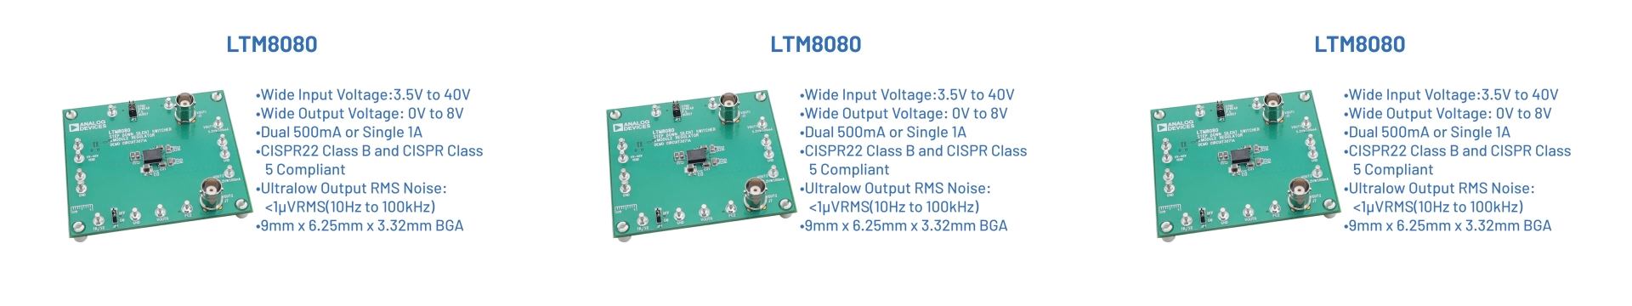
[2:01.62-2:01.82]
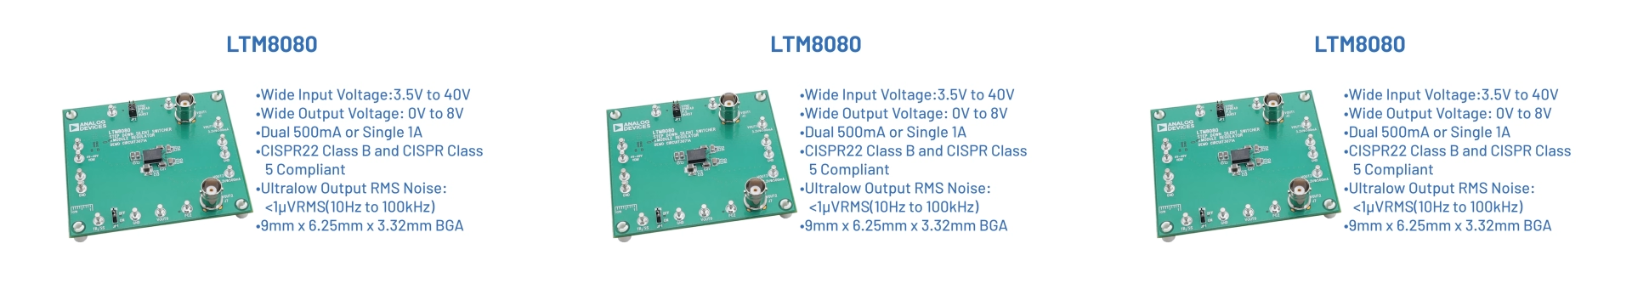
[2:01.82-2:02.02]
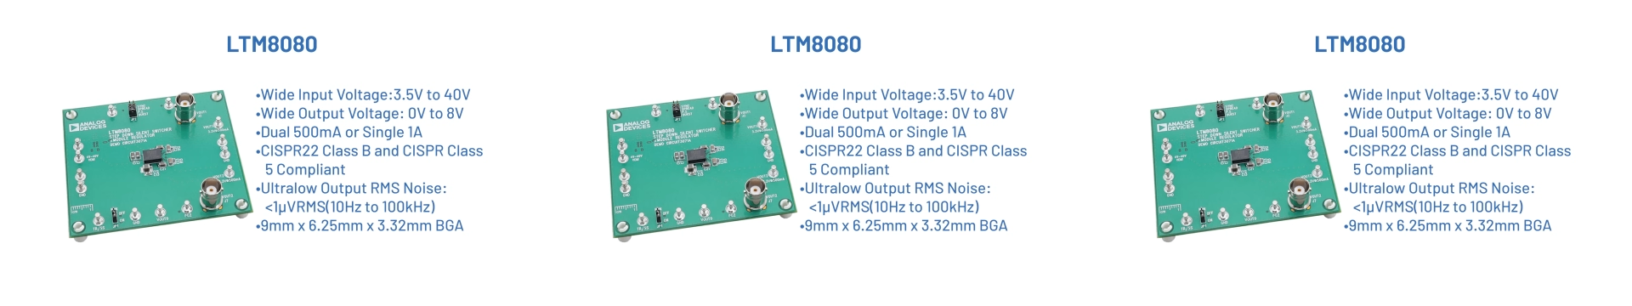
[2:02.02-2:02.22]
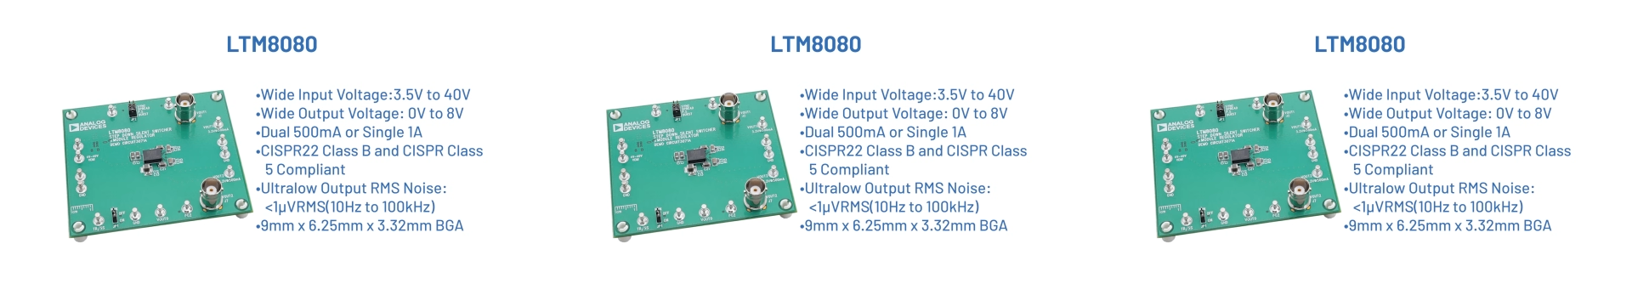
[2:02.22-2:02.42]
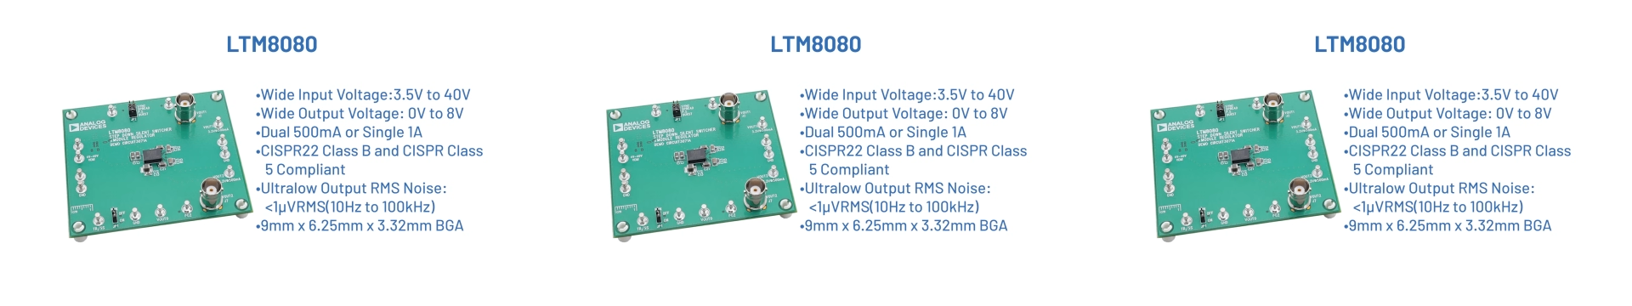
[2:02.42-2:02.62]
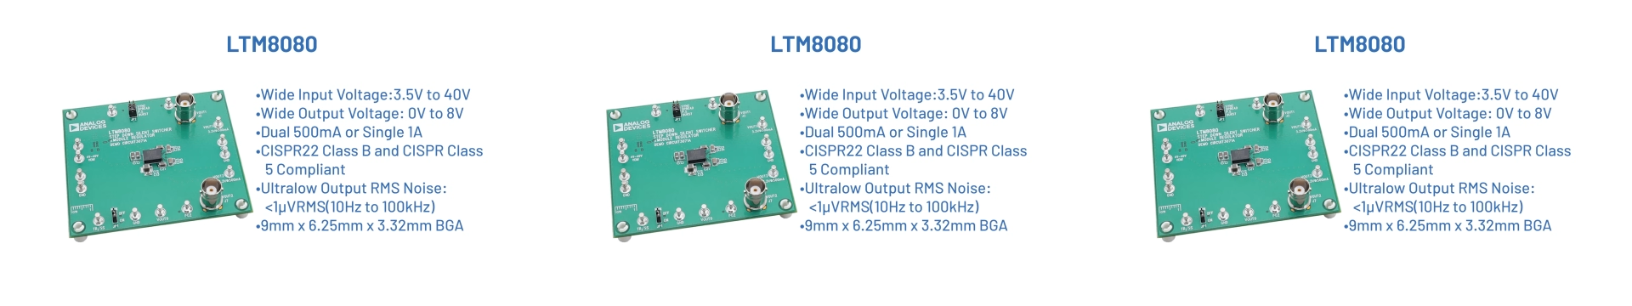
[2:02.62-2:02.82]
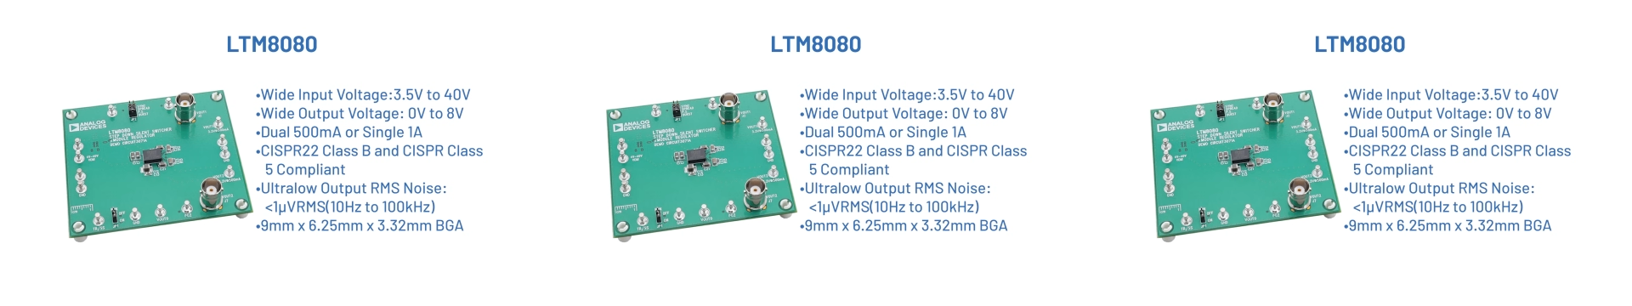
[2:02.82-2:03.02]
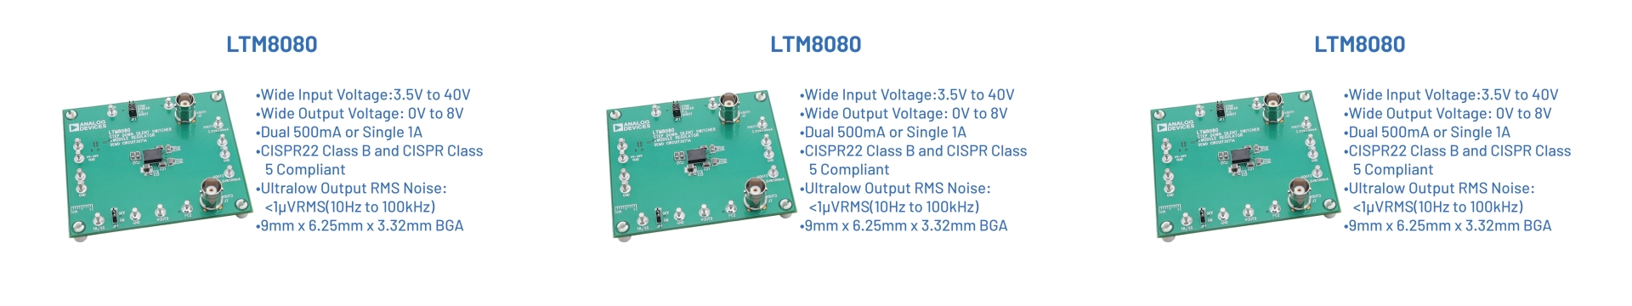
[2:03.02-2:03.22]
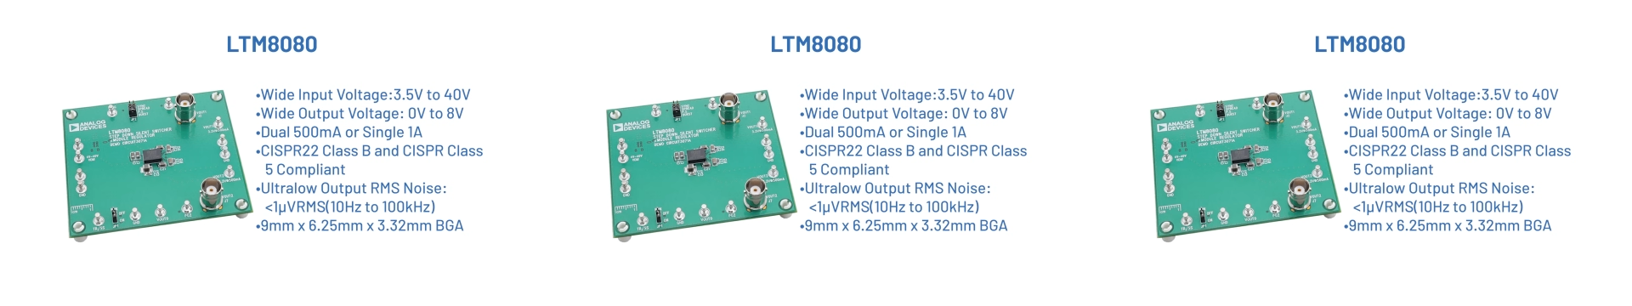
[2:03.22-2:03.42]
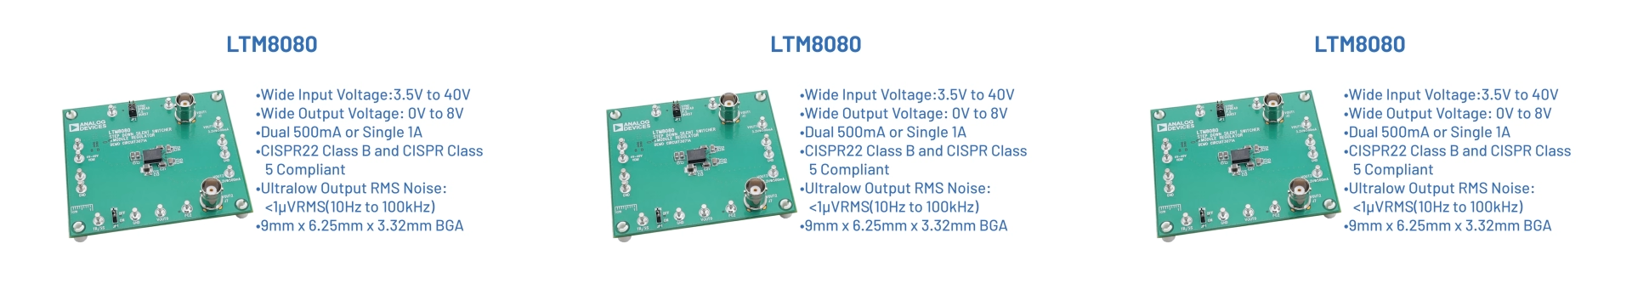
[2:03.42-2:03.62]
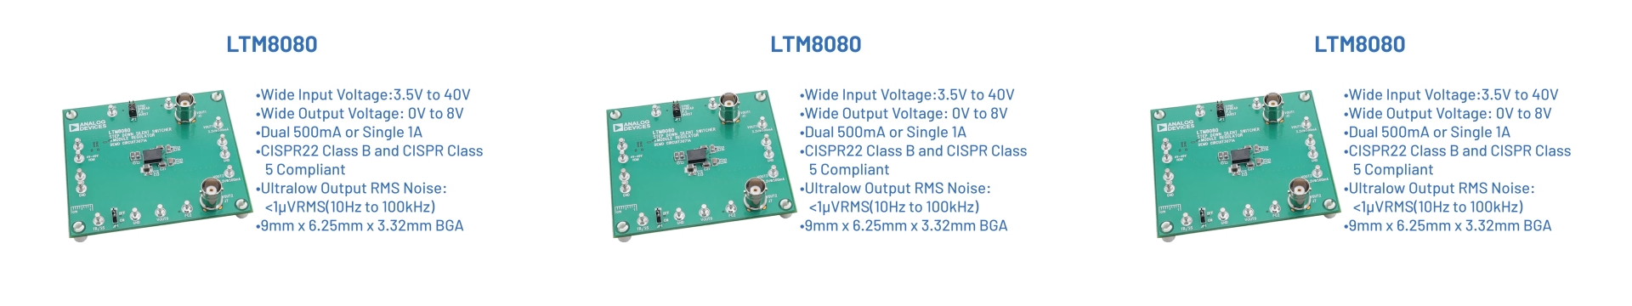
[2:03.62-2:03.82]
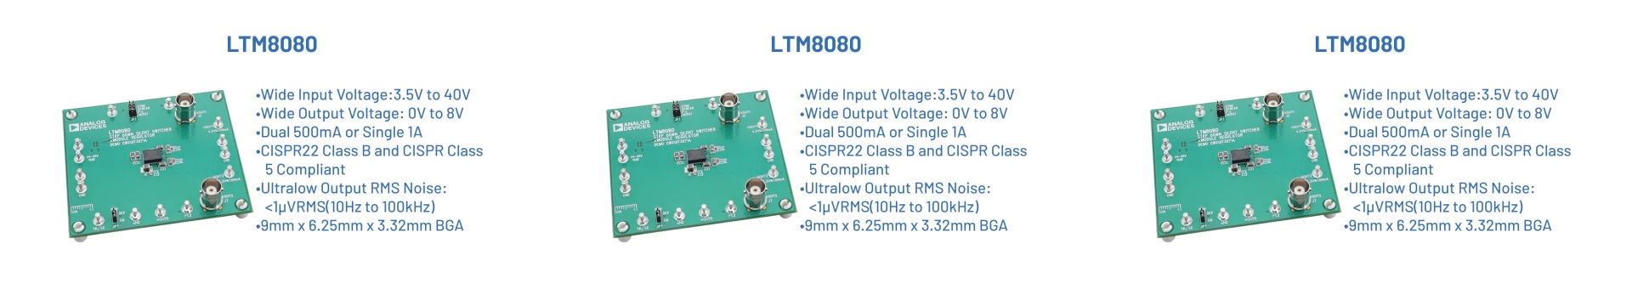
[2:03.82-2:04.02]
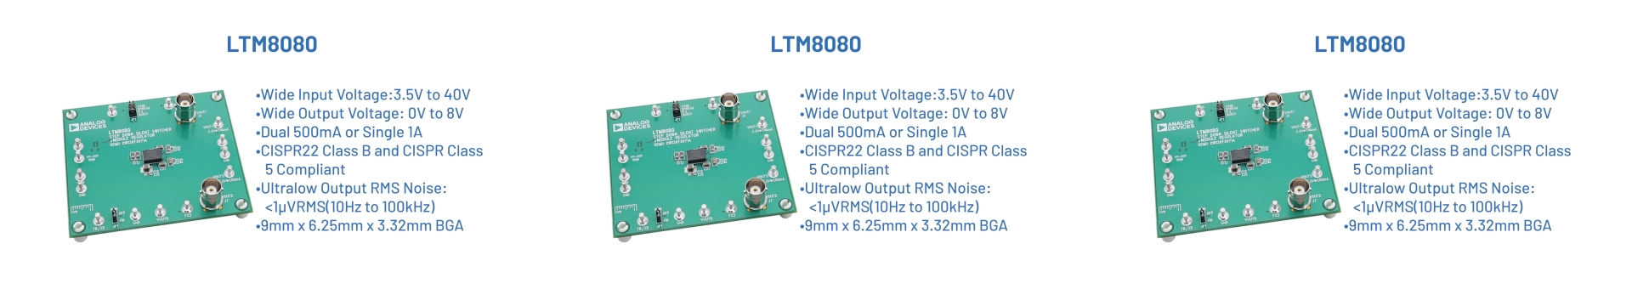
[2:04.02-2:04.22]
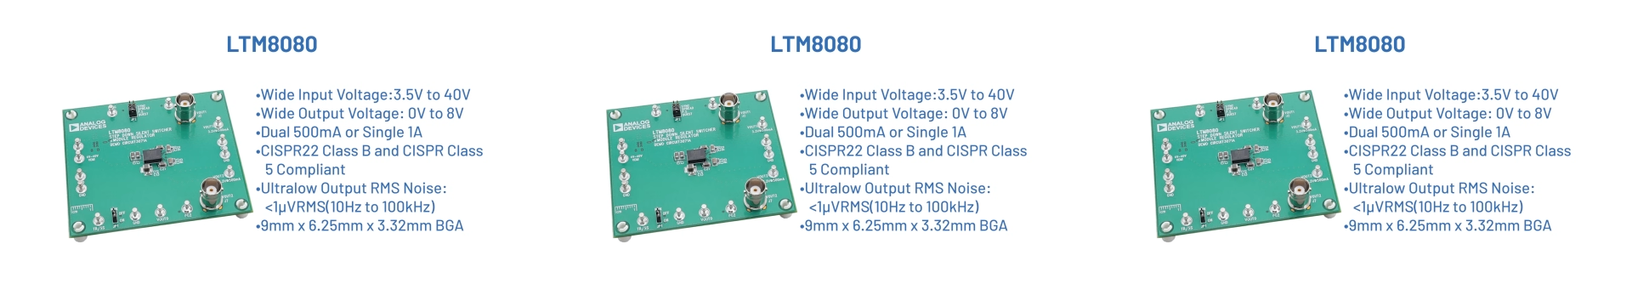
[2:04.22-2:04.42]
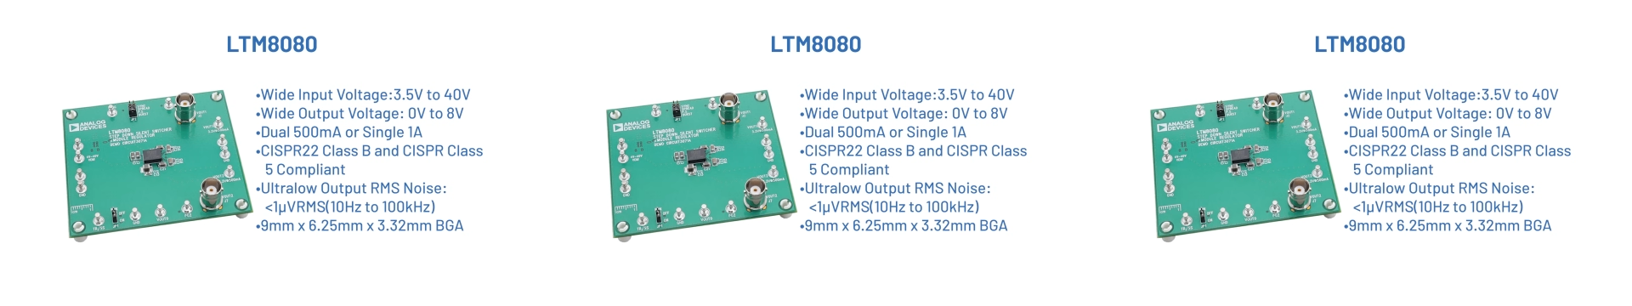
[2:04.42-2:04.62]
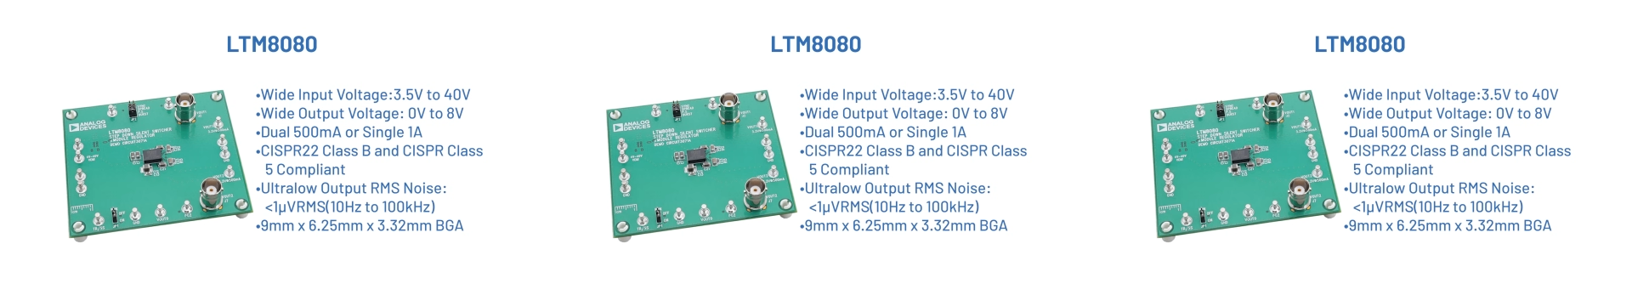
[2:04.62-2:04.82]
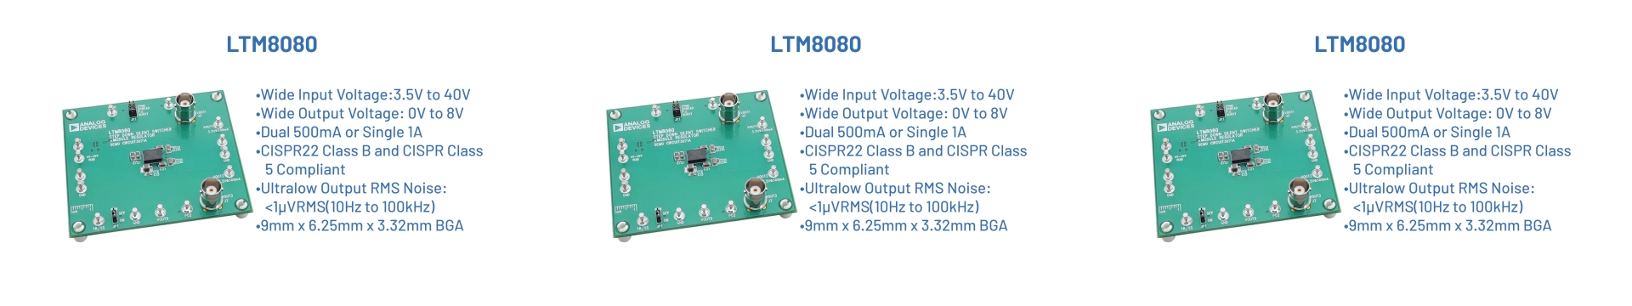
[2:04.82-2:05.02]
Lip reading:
[unreadable: no face in view]